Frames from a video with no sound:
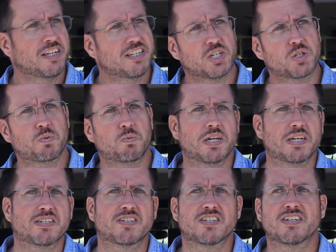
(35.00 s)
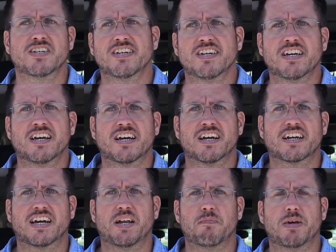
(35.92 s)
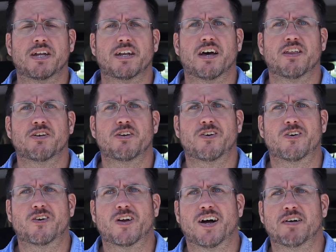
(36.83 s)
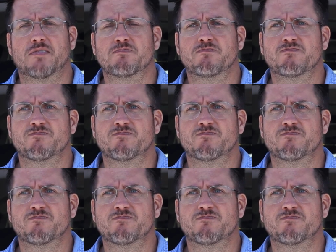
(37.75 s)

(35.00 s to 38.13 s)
This week's going to be another